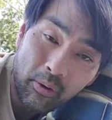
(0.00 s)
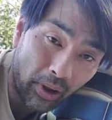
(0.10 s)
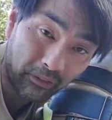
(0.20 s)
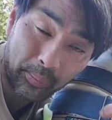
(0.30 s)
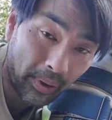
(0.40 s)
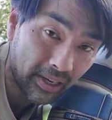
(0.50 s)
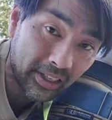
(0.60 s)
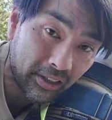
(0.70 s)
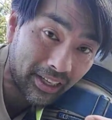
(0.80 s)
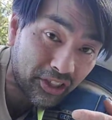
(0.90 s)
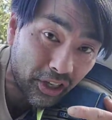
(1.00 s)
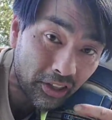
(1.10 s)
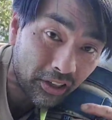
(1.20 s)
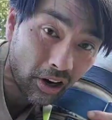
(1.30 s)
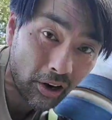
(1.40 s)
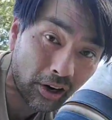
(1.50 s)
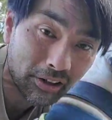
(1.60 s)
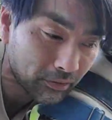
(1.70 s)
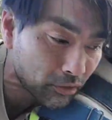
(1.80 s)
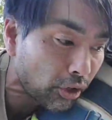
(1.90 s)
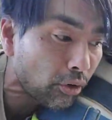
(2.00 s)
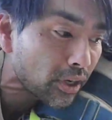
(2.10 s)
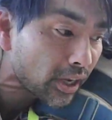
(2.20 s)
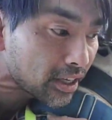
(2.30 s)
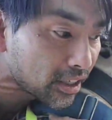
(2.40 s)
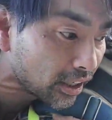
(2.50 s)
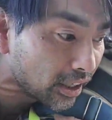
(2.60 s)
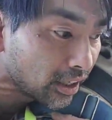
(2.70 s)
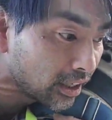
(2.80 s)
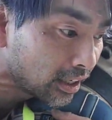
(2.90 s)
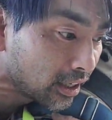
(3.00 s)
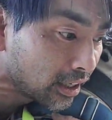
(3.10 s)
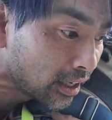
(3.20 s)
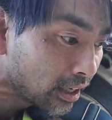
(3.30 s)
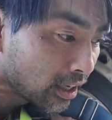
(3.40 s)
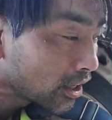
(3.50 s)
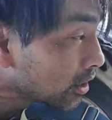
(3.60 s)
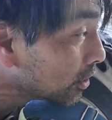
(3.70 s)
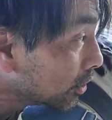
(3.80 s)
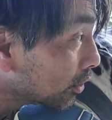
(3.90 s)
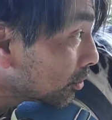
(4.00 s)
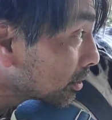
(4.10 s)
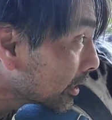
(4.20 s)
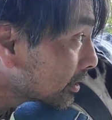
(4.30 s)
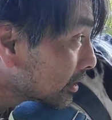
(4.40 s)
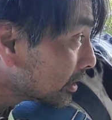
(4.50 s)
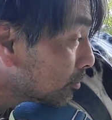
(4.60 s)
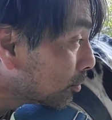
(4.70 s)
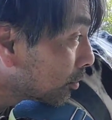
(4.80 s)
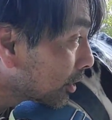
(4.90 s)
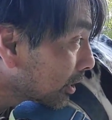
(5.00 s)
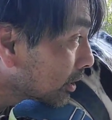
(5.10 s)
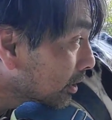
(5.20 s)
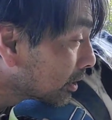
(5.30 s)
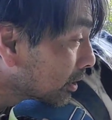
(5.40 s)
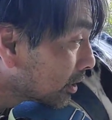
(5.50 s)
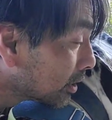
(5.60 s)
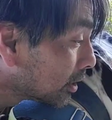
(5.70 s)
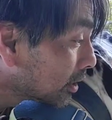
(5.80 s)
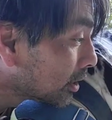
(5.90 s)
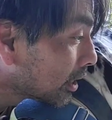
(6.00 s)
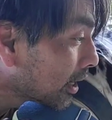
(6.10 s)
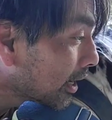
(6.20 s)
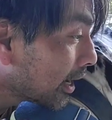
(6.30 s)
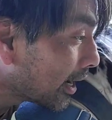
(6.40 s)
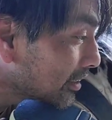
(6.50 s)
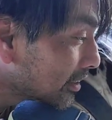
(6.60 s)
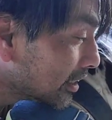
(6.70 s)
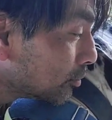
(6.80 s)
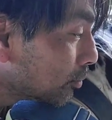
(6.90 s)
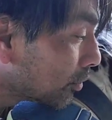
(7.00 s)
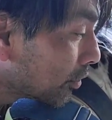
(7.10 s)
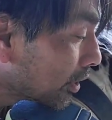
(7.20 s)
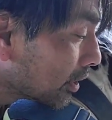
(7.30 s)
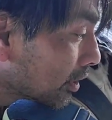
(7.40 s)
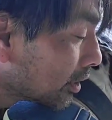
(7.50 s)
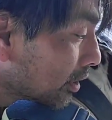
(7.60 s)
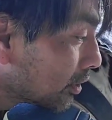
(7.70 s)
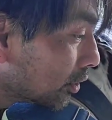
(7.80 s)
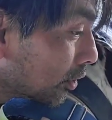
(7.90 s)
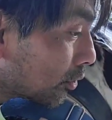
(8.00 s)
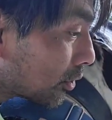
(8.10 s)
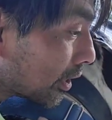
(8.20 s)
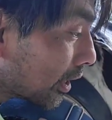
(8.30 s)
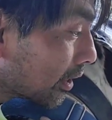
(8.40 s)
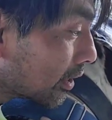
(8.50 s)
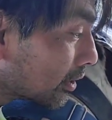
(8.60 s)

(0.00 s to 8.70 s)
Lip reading: We have dependencies on each other, on ourselves. You're okay, silly. You're okay, silly boy. Hi, silly boy. You're okay.